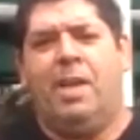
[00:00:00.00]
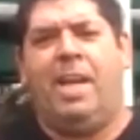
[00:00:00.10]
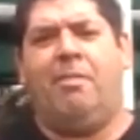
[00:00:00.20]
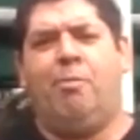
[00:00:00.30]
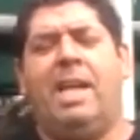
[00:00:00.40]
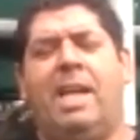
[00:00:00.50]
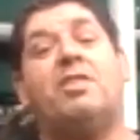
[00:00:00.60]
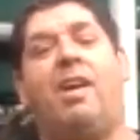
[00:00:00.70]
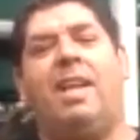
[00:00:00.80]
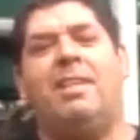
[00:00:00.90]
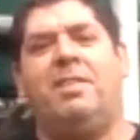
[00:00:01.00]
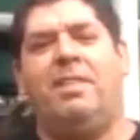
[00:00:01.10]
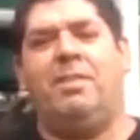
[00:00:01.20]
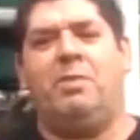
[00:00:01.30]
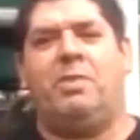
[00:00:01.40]
really excited
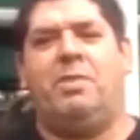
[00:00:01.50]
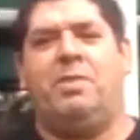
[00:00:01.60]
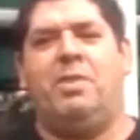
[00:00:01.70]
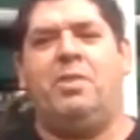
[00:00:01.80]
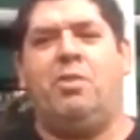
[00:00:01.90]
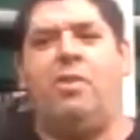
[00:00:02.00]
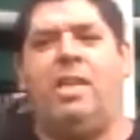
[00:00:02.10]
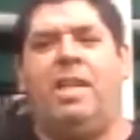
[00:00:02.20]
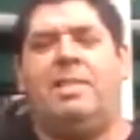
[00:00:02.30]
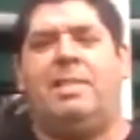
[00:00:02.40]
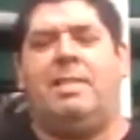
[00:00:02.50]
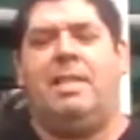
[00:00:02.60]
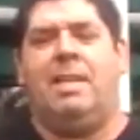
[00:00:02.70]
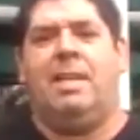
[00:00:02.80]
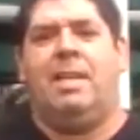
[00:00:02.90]
to join this
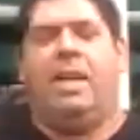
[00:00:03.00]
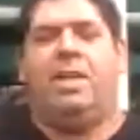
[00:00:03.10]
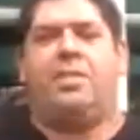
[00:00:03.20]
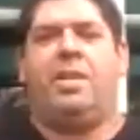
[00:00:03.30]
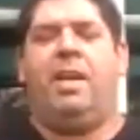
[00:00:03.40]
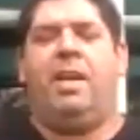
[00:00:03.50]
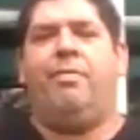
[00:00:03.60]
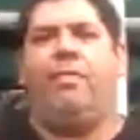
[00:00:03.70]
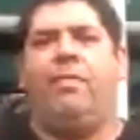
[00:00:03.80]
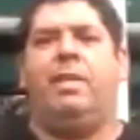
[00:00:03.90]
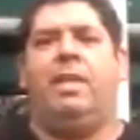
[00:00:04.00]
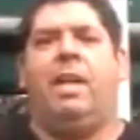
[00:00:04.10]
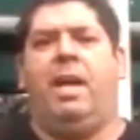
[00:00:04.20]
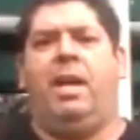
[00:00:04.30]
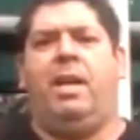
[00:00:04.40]
initiative
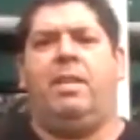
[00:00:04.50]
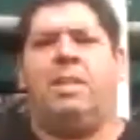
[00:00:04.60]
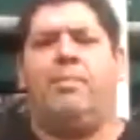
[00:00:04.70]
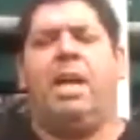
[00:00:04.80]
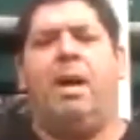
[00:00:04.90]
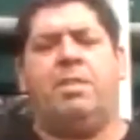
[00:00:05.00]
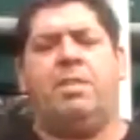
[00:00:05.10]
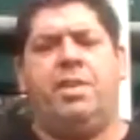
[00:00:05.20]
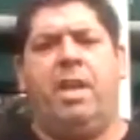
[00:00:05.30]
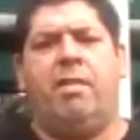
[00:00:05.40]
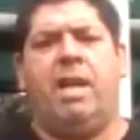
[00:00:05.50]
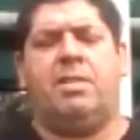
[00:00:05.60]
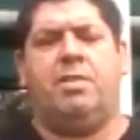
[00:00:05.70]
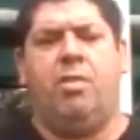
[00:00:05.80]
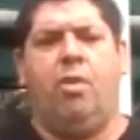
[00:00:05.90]
and be able to share our
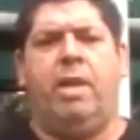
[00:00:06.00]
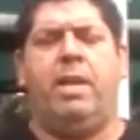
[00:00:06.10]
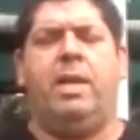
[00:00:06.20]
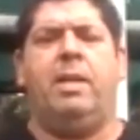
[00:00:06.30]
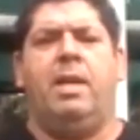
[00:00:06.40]
story.